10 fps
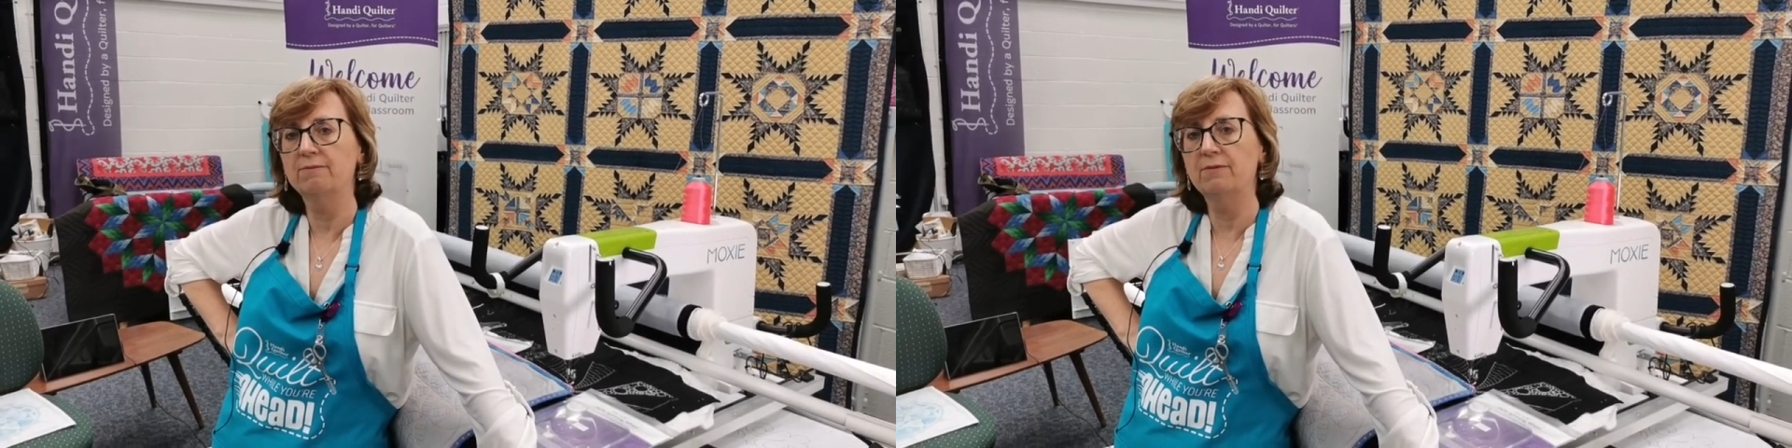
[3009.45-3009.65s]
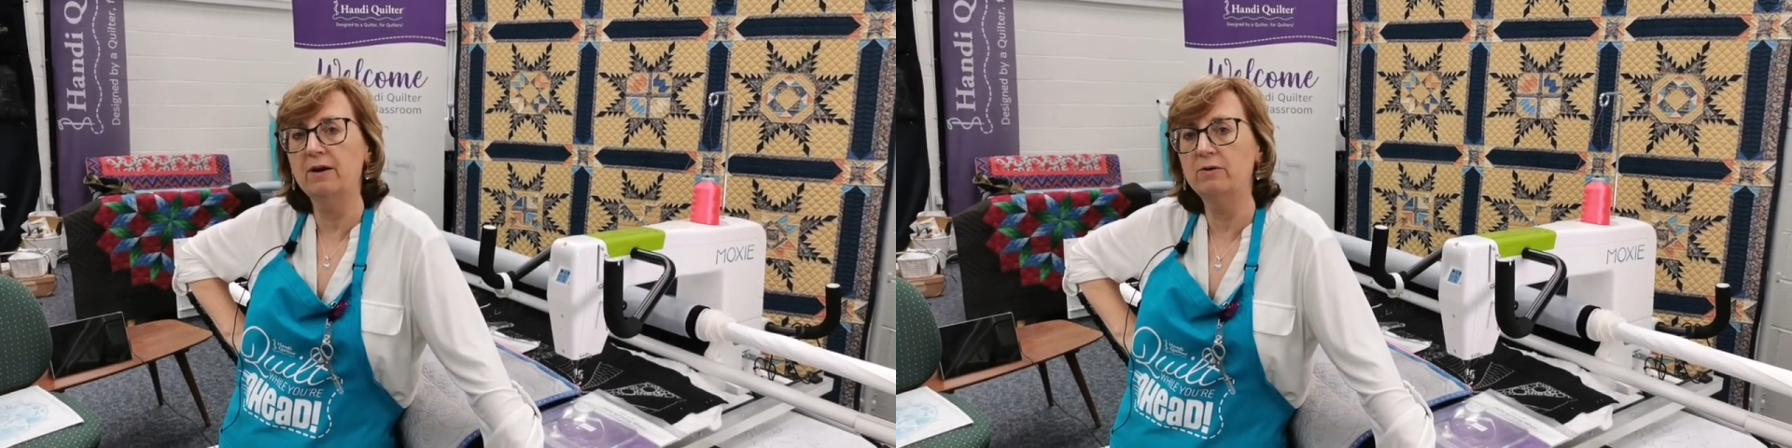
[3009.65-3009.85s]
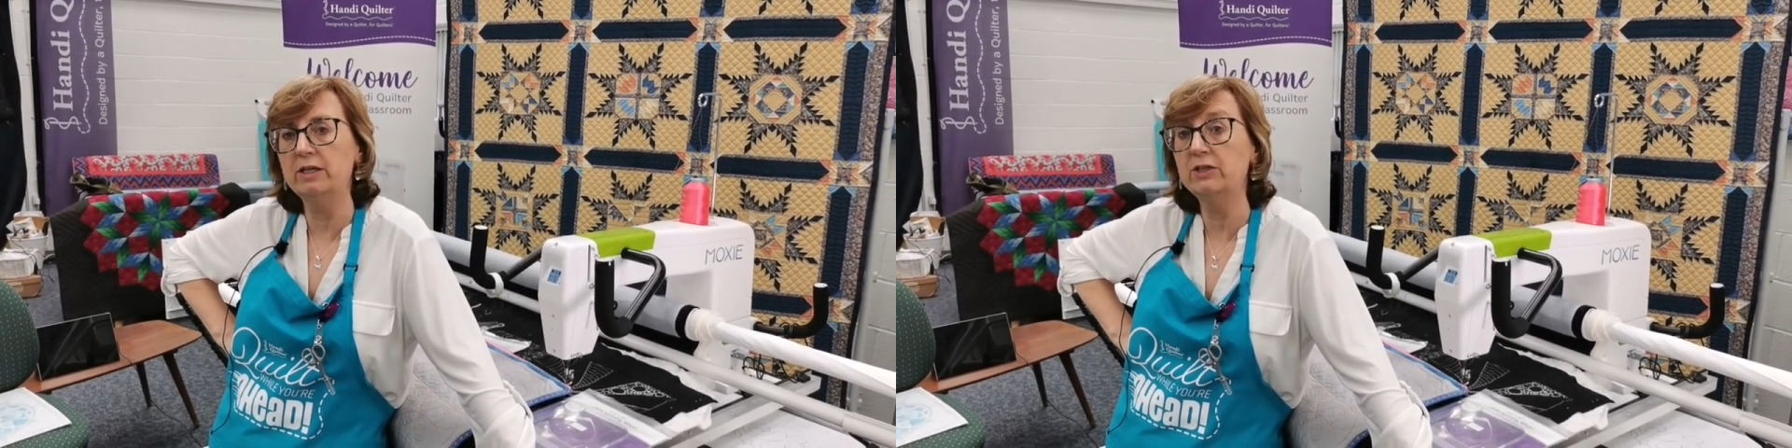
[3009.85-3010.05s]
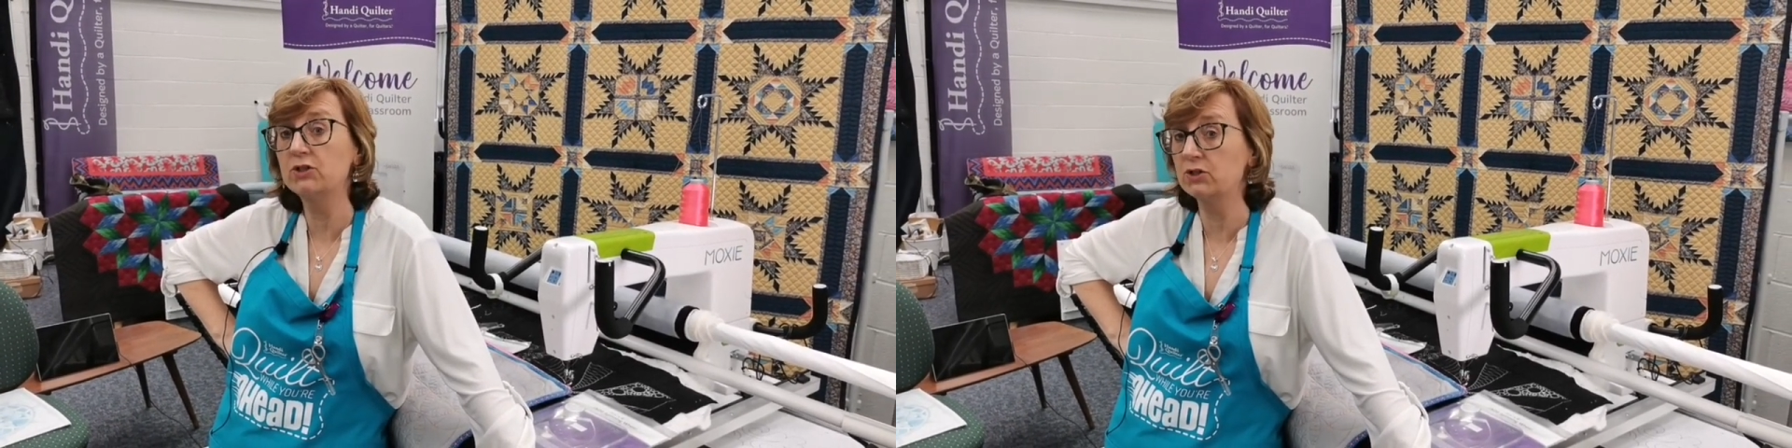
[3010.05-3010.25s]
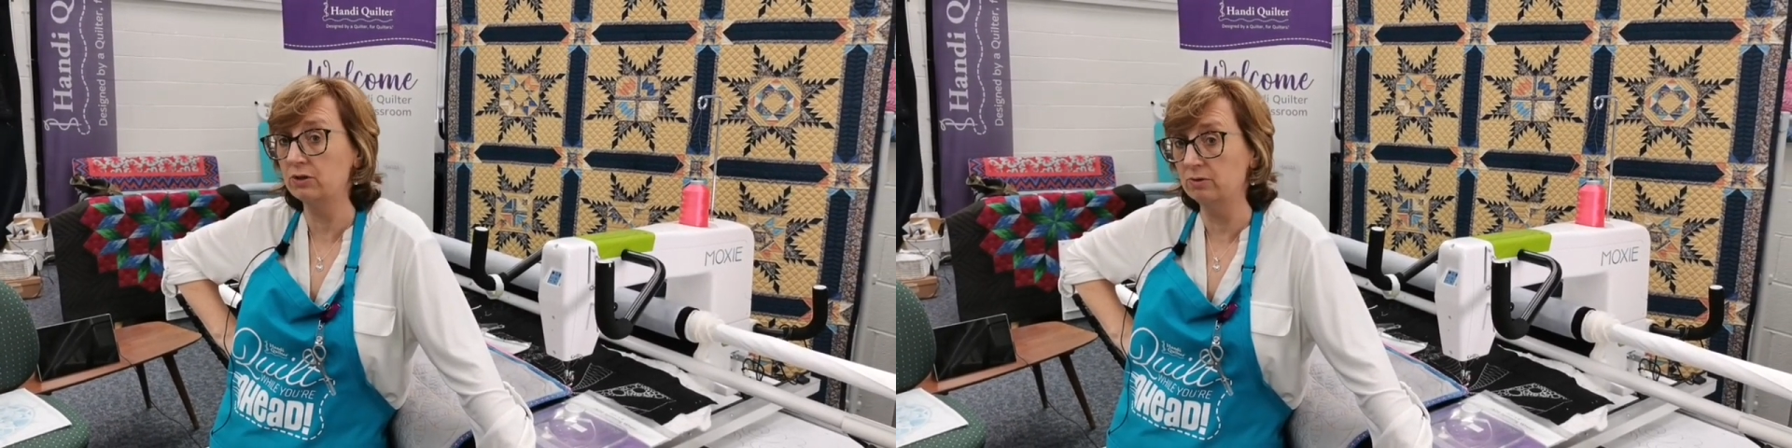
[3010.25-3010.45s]
very
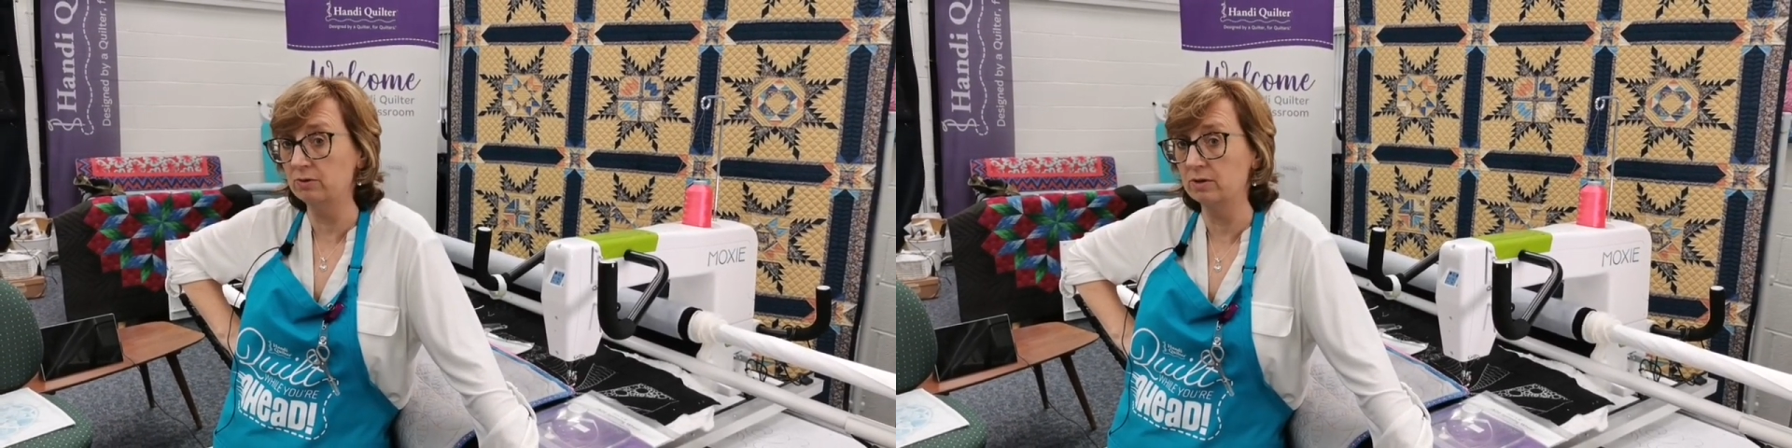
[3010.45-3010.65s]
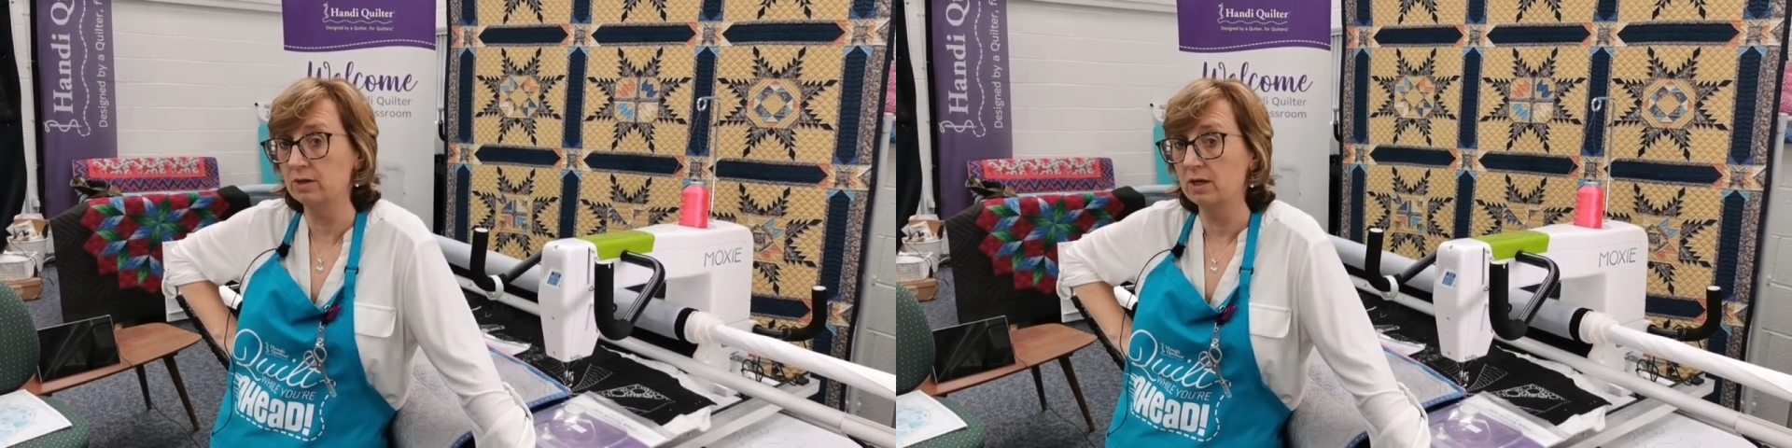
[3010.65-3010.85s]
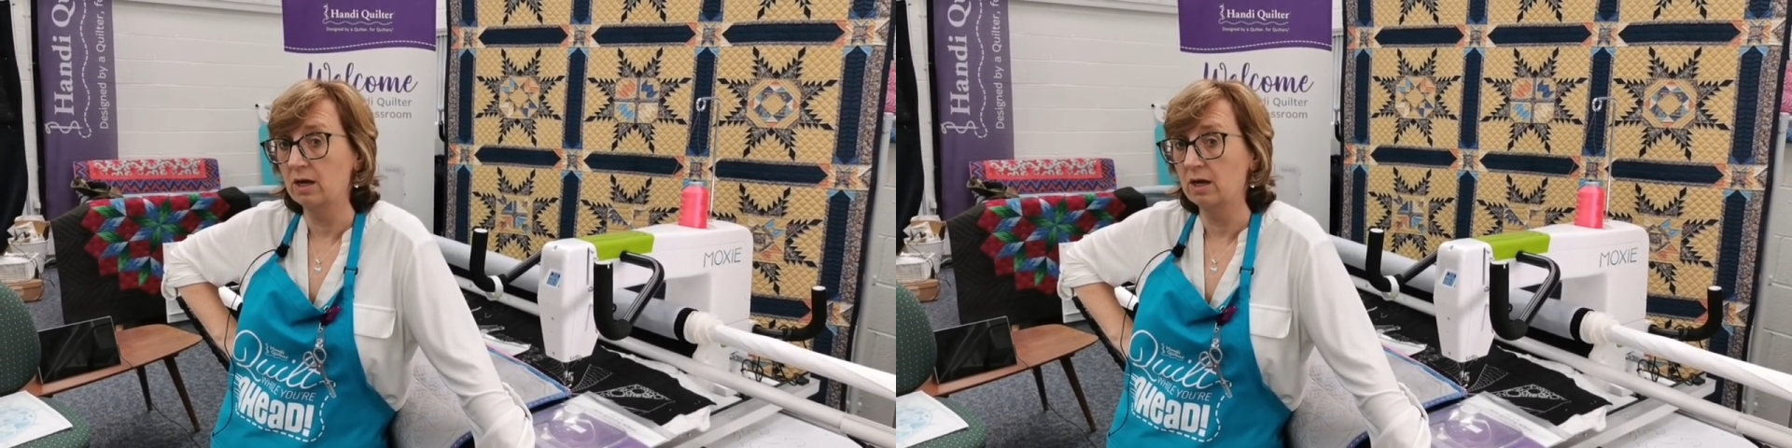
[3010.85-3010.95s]
soon.